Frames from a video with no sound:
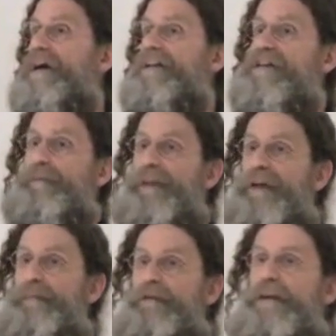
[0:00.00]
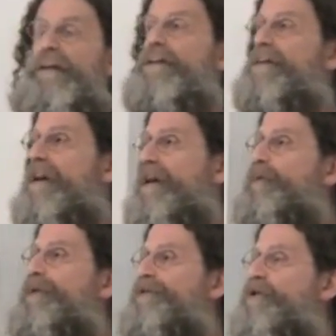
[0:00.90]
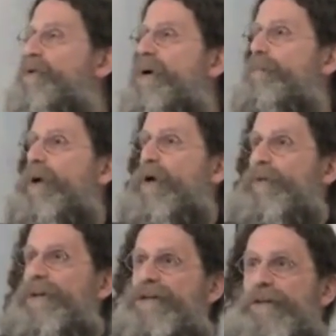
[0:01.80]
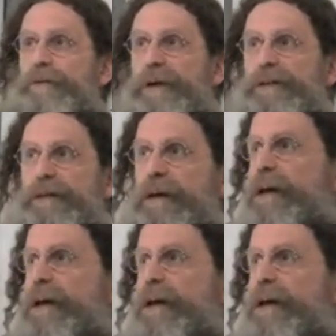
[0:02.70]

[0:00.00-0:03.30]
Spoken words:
It's simply a periodicity with 2 components to it.